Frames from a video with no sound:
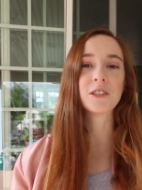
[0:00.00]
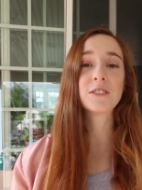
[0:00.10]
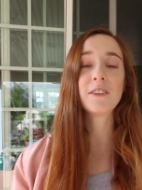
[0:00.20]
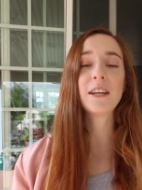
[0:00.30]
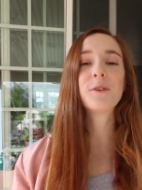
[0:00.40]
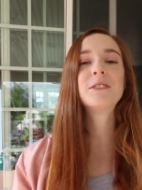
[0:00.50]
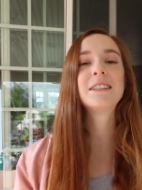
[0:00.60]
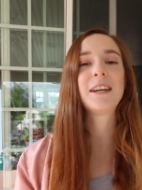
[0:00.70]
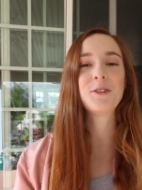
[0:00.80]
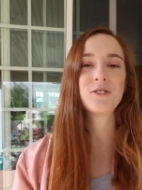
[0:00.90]
this video
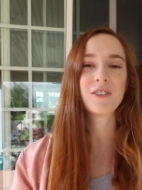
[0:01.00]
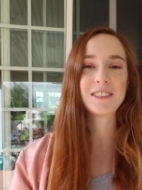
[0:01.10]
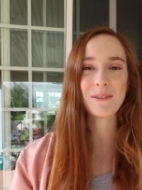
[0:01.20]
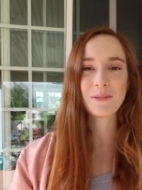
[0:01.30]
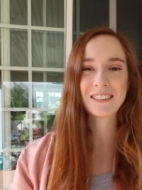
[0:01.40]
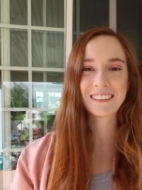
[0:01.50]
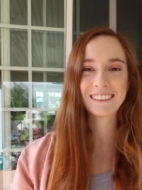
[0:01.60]
to get useful tips.